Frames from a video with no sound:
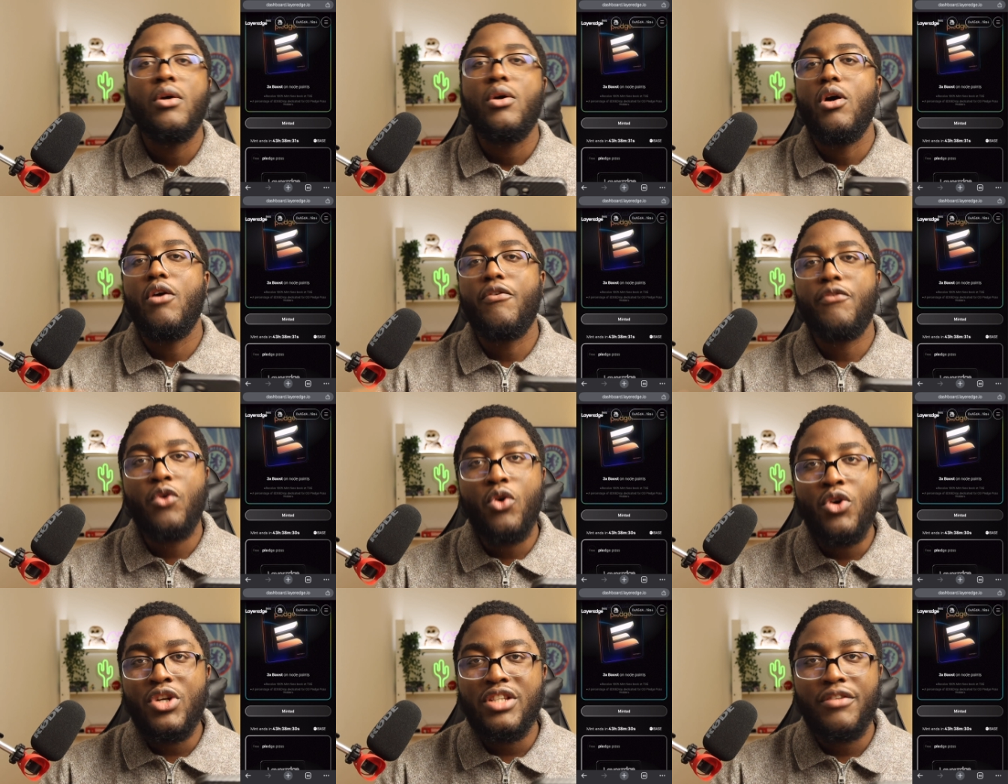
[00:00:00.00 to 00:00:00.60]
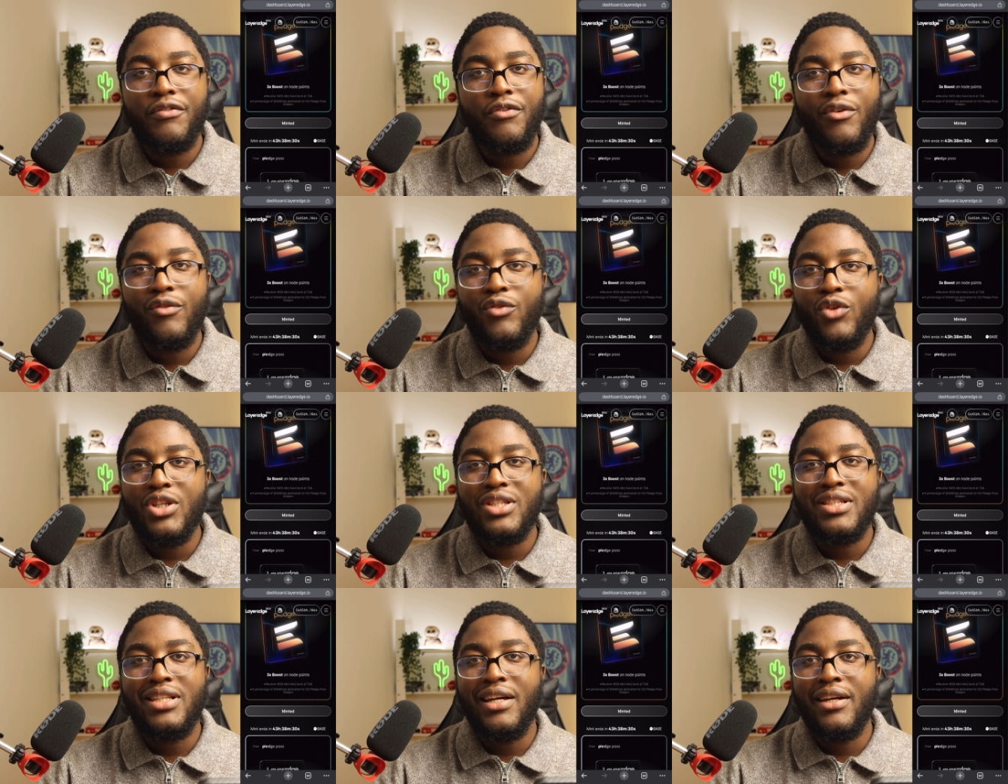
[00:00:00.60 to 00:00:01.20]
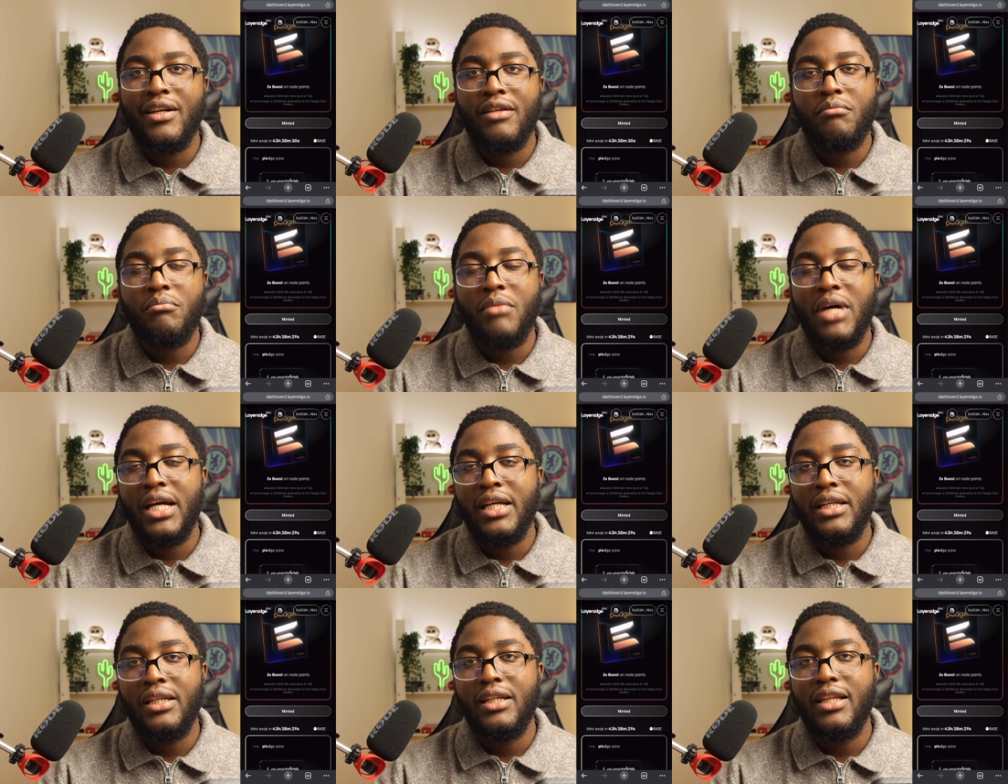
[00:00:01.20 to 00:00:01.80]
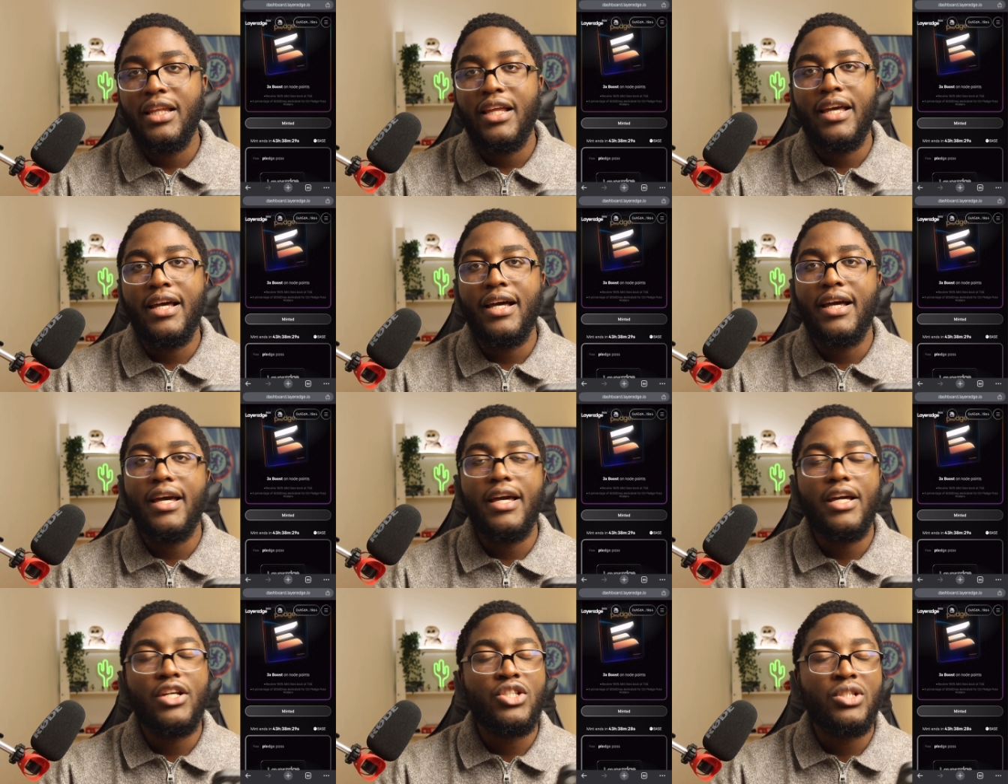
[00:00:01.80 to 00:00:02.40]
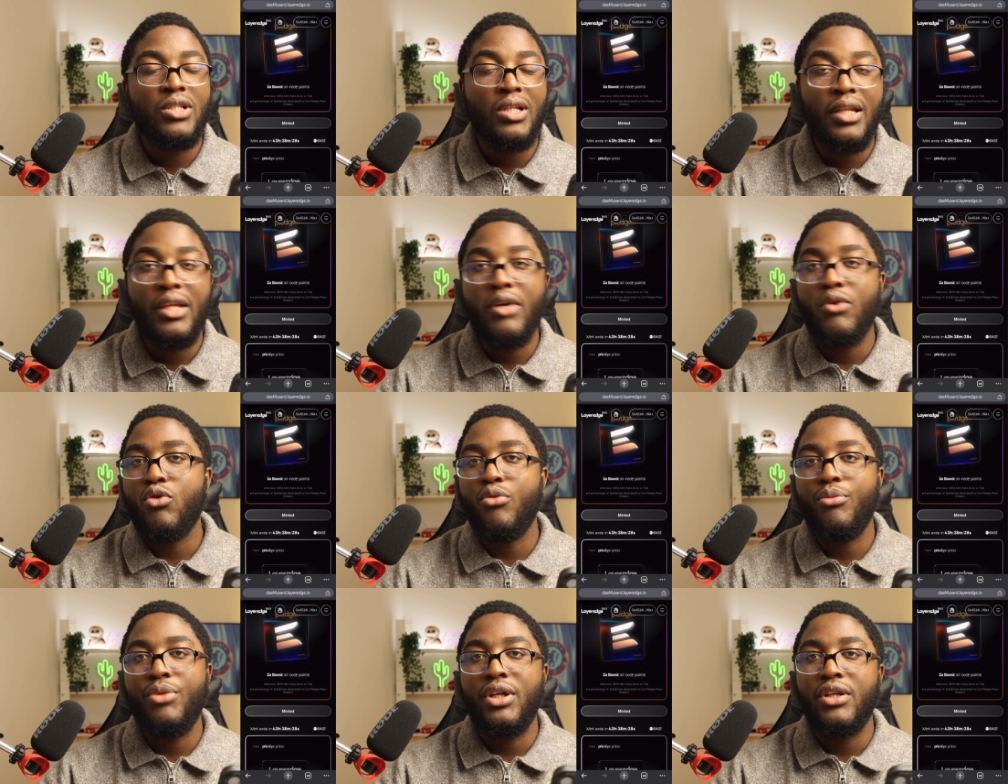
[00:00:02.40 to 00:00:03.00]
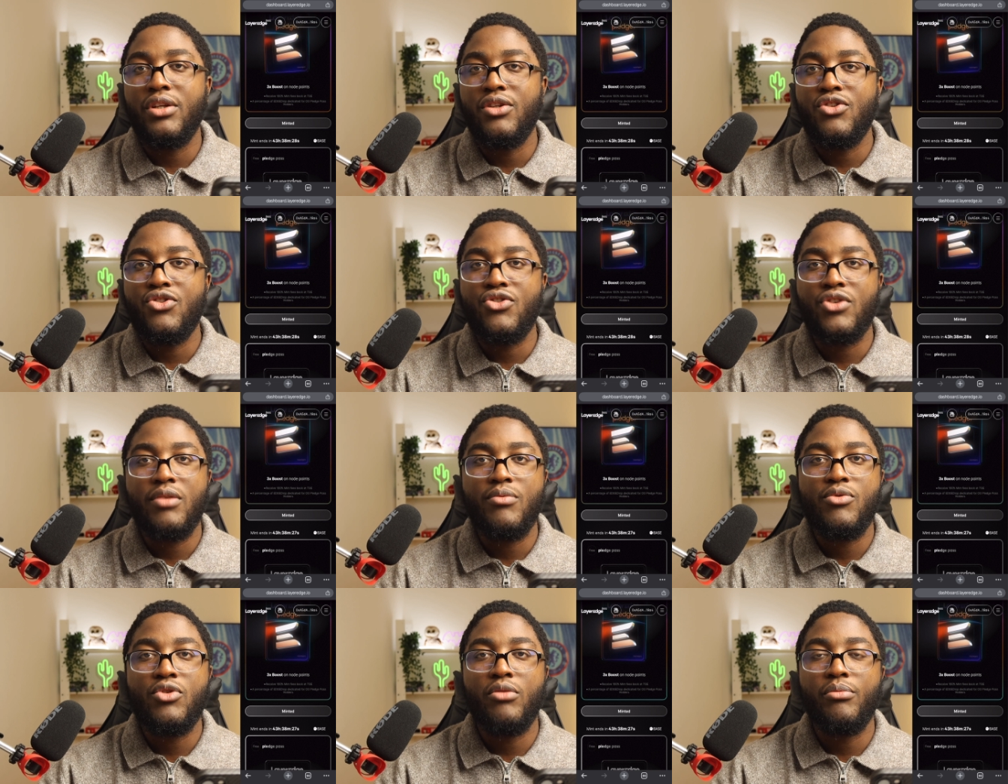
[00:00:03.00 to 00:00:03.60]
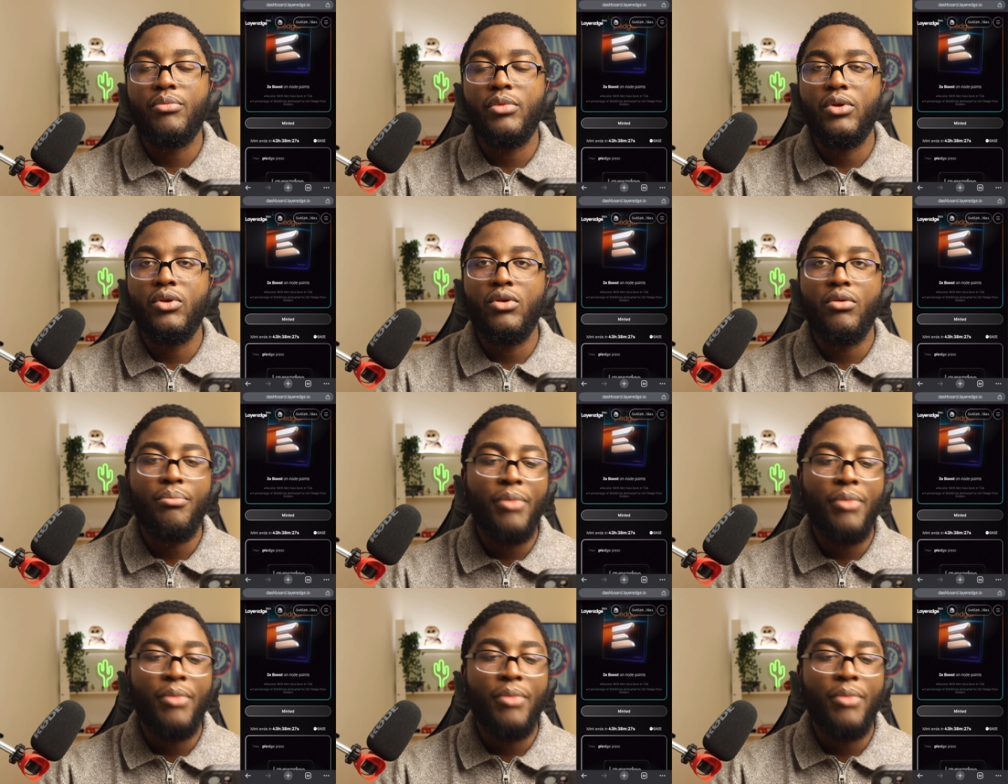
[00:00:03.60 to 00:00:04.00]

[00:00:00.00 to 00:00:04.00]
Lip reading: Of course, if you've not started mining LayerEdge, the link will be in the description below.